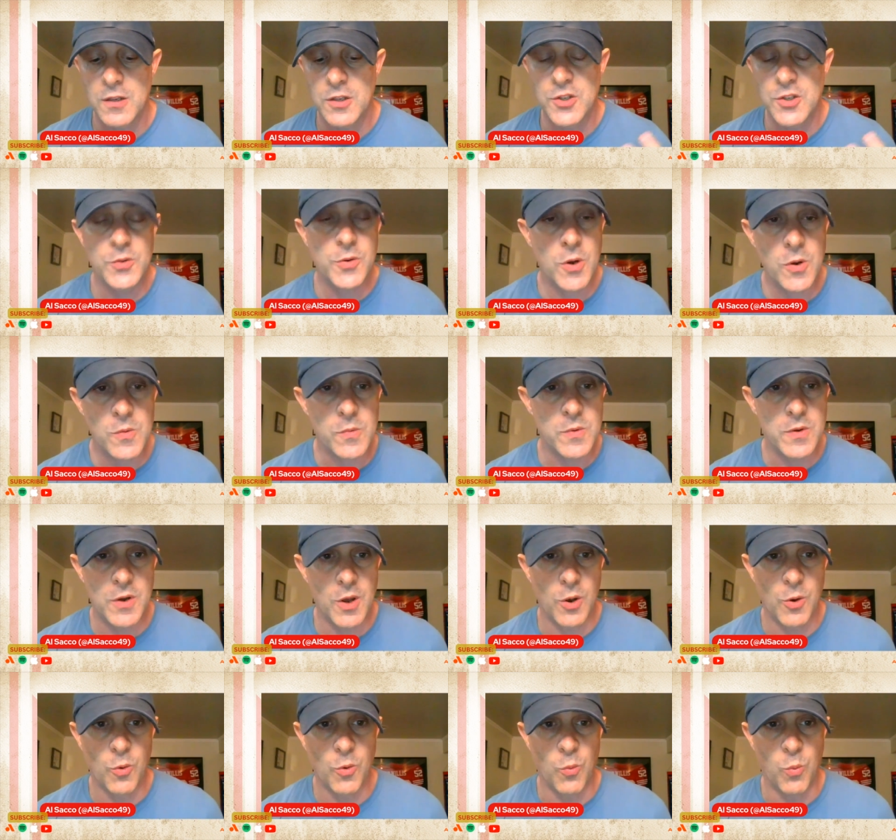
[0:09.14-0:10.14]
you don't
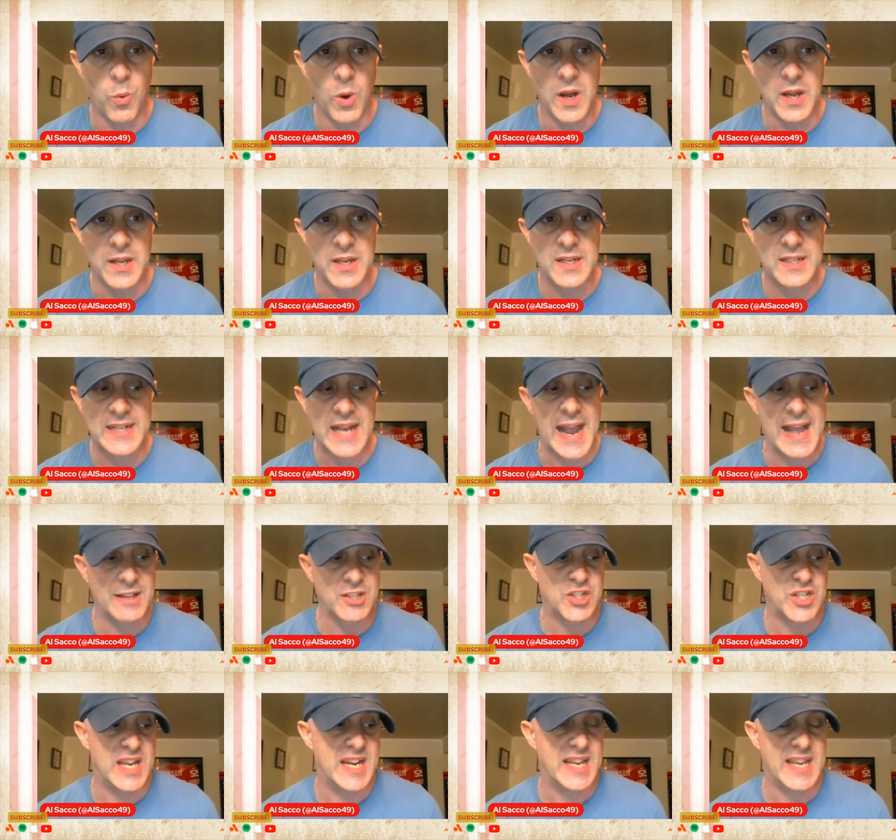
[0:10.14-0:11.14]
know what
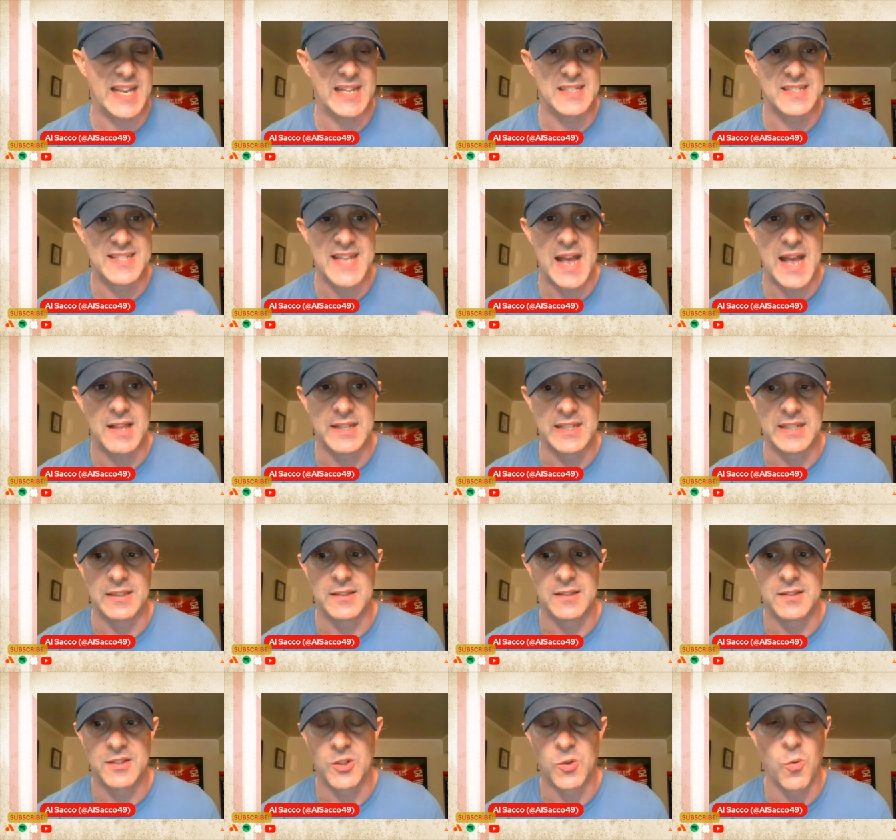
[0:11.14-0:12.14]
Kyle Shanahan's telling
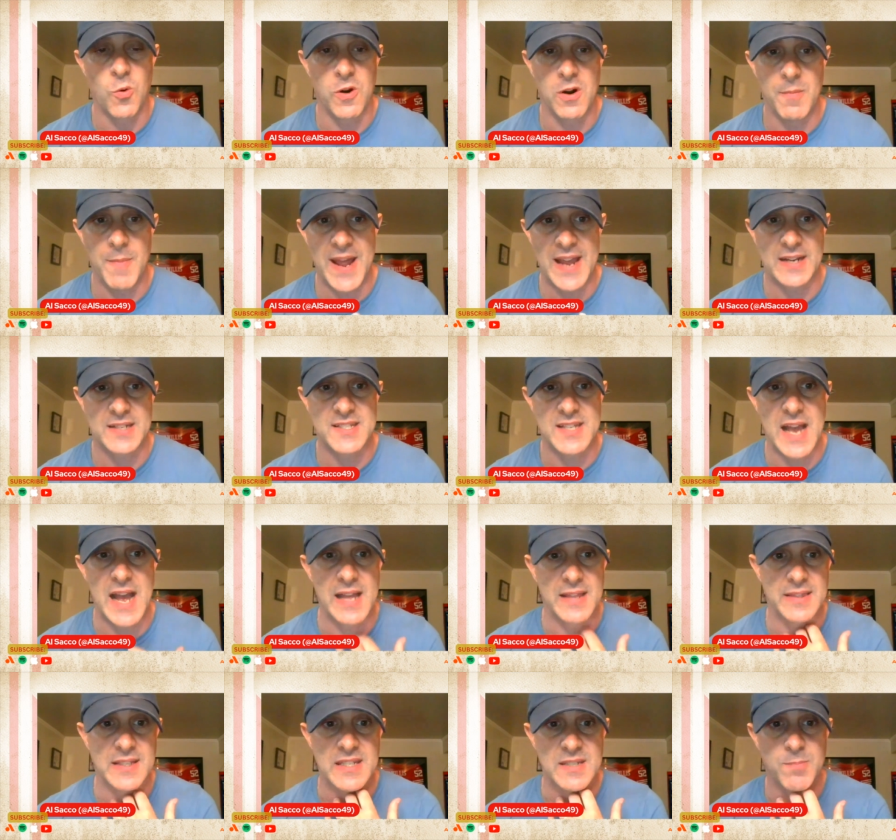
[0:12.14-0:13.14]
the quarterbacks
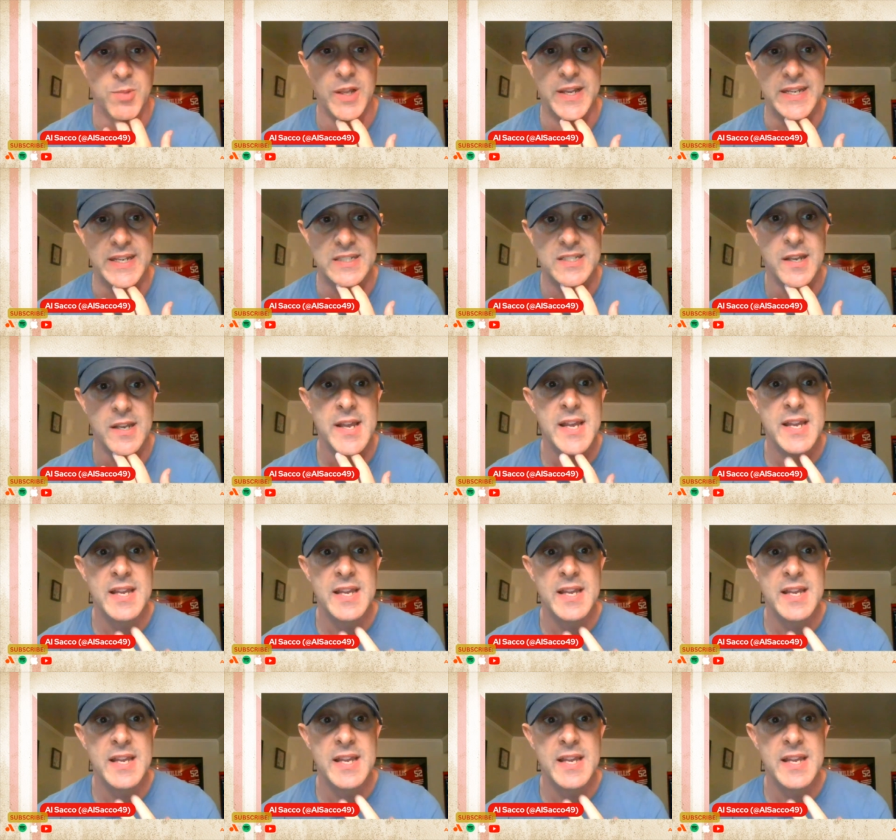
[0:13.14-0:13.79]
on these plays.